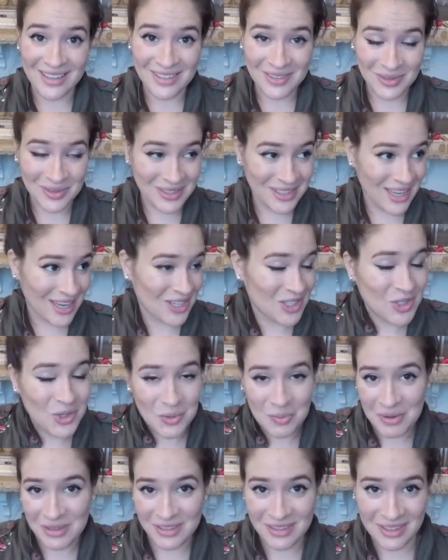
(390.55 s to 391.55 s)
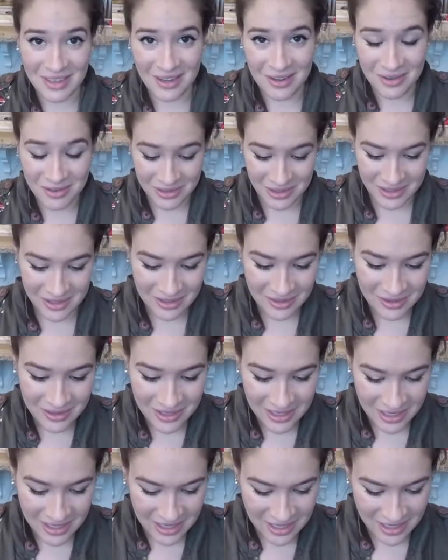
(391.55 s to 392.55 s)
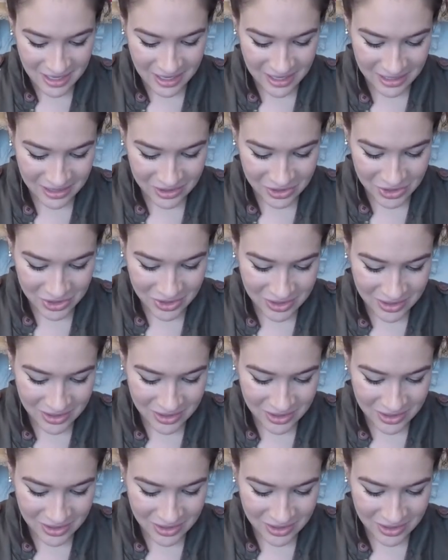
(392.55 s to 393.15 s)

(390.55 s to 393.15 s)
This was like 2 months ago, so I